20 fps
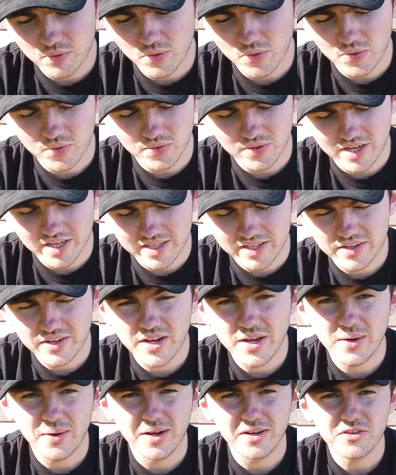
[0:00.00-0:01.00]
but I don't
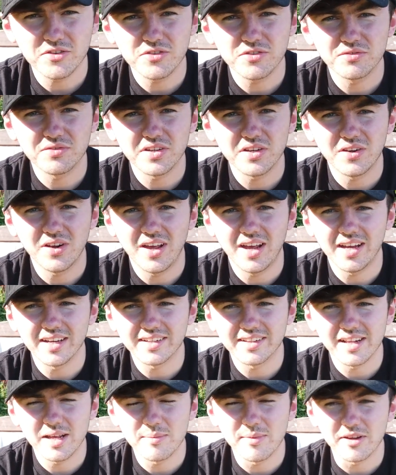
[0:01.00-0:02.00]
know, I just feel
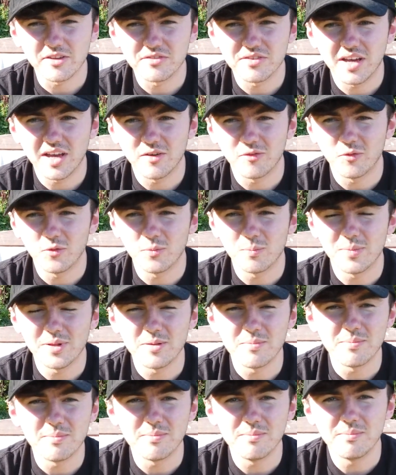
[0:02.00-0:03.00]
like the MX5 would be
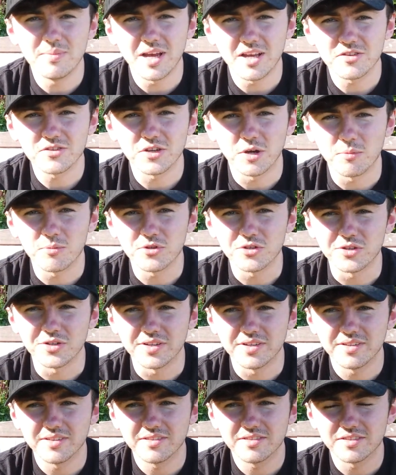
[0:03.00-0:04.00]
the best option.
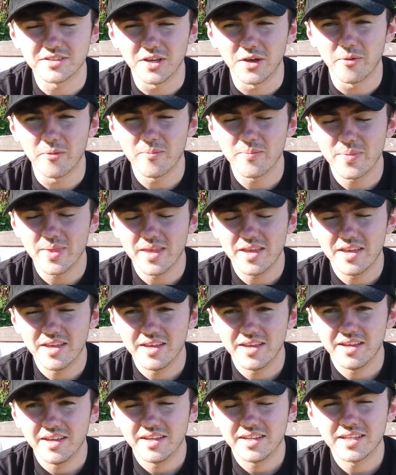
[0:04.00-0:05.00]
So
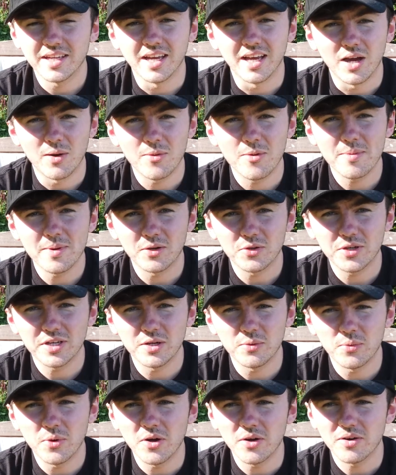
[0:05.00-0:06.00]
yeah, I will be
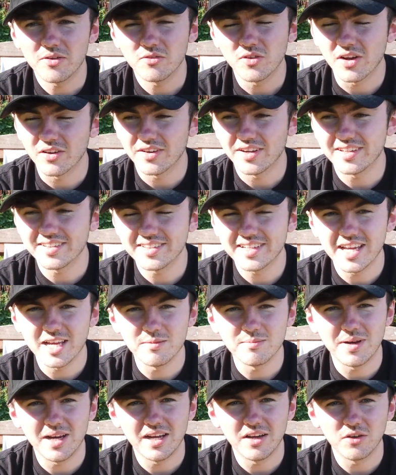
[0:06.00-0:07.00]
looking at one around
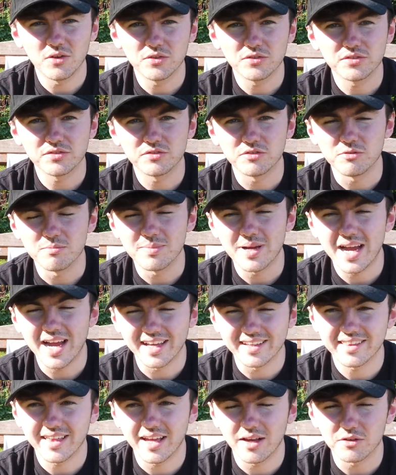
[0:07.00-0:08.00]
80k miles for about
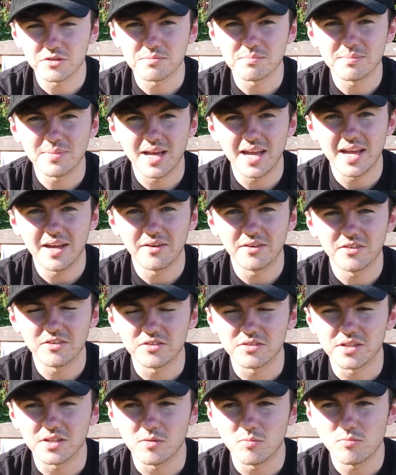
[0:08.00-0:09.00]
£1,000.
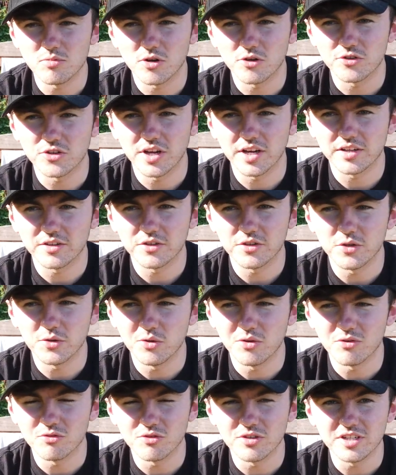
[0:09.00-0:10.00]
There's a lot of projects to
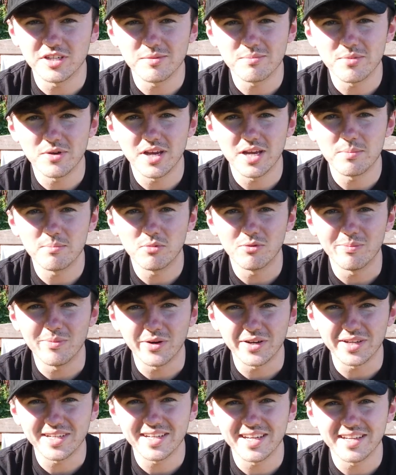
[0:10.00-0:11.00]
do it, respray, put
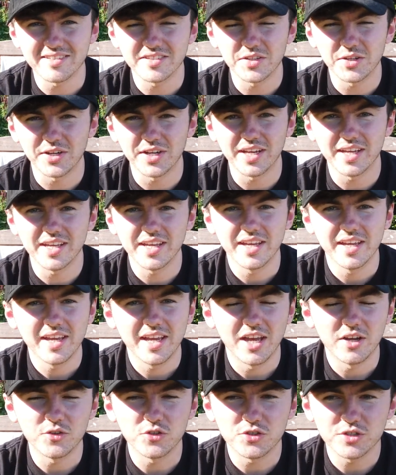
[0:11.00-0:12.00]
body kits on it,
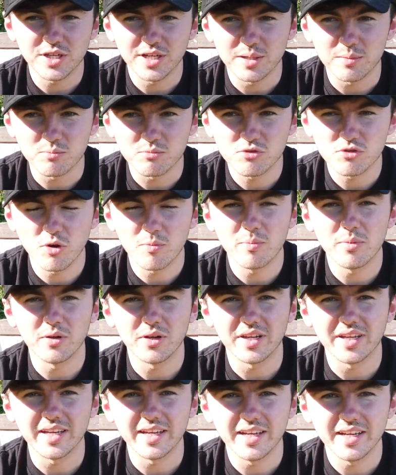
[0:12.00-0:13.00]
and just get it
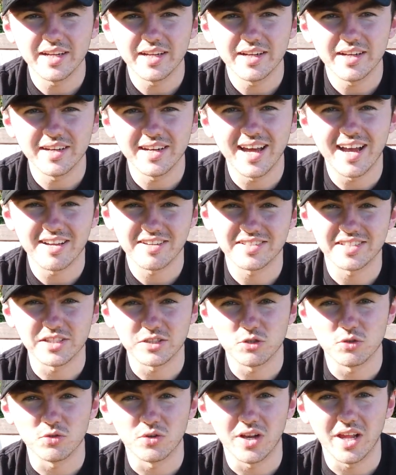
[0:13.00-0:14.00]
properly, nicely
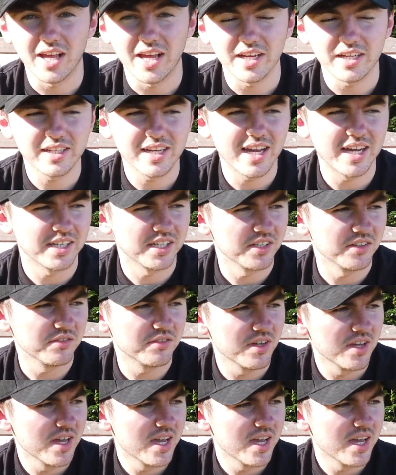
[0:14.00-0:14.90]
done. Like kind of,